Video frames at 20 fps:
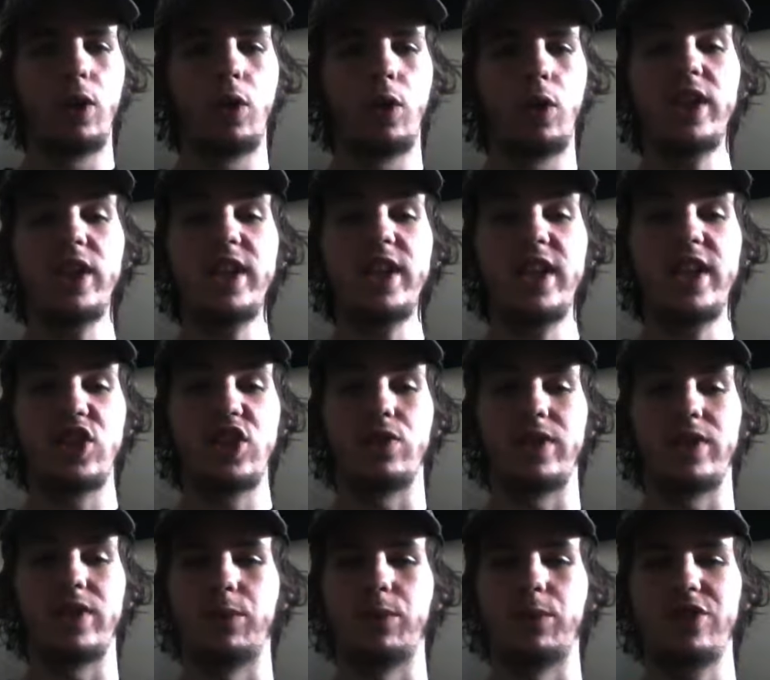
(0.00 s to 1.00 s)
One issue
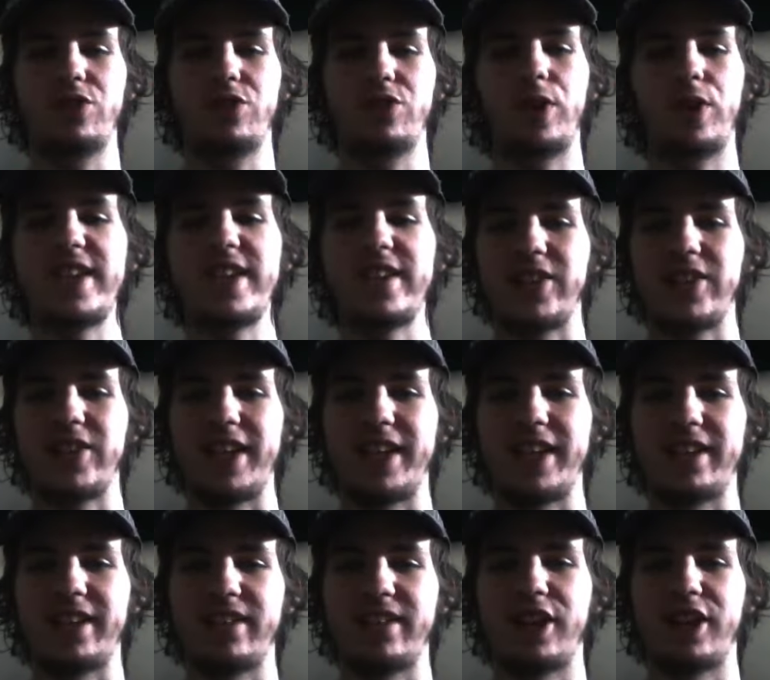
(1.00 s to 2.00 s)
that was raised at the
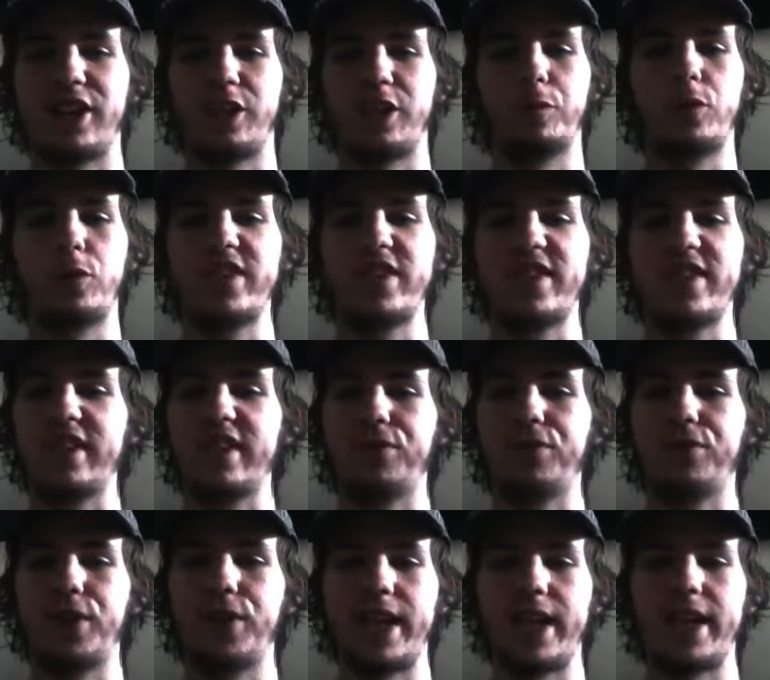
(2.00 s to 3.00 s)
time was the
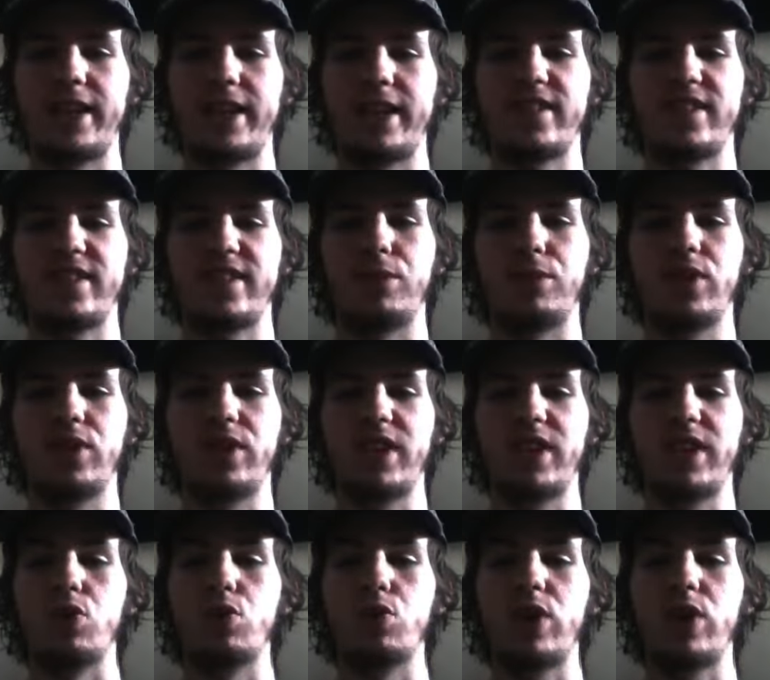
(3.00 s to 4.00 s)
different endings in both the
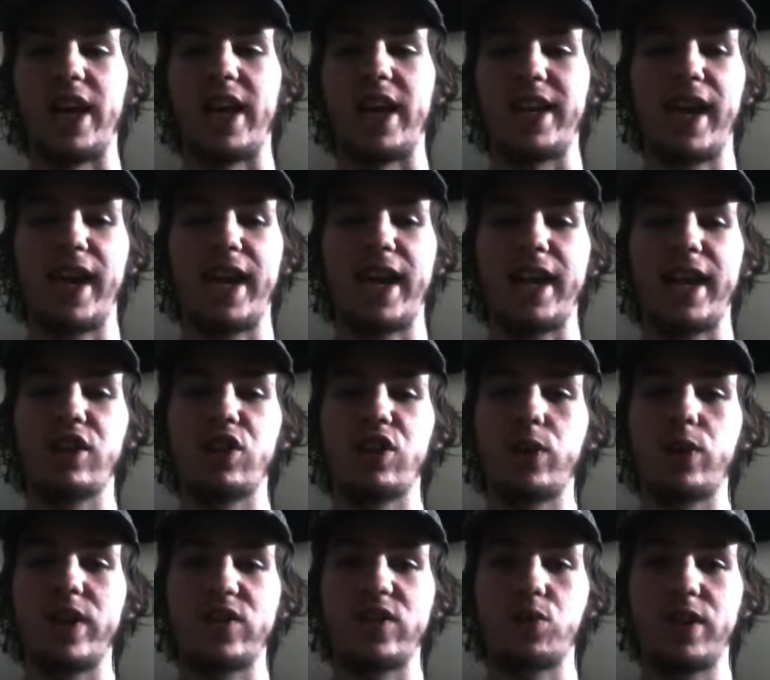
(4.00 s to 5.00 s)
UK and
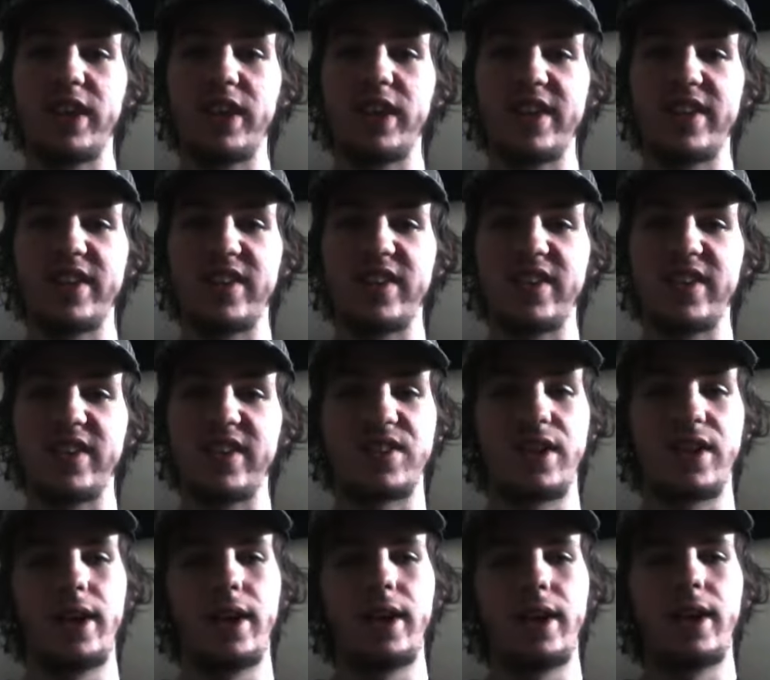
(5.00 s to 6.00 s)
US releases.
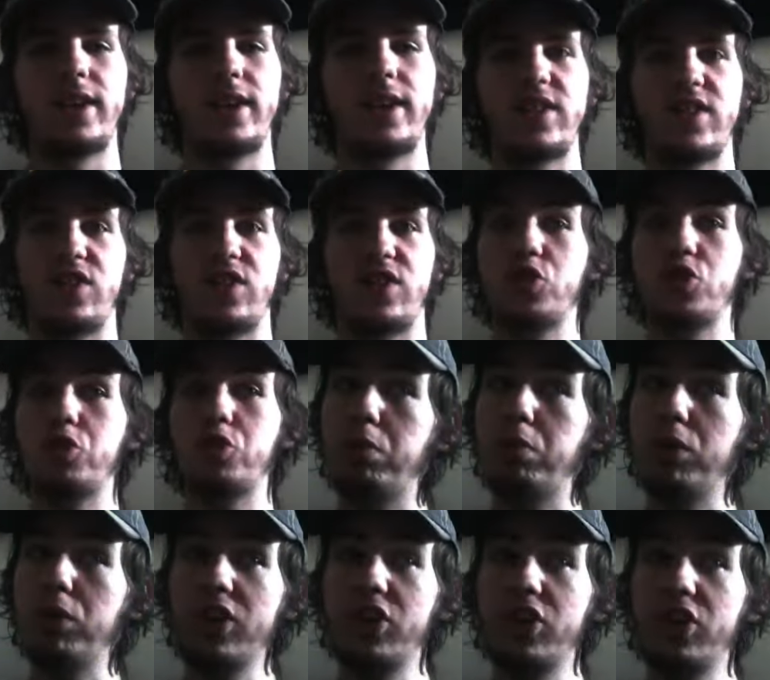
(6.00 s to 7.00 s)
So,
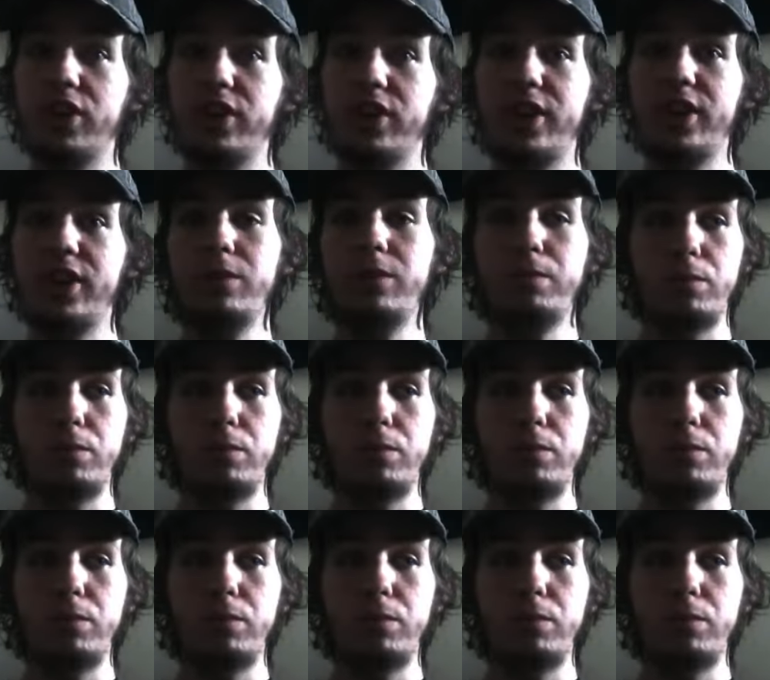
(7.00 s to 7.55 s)
spoiler alert!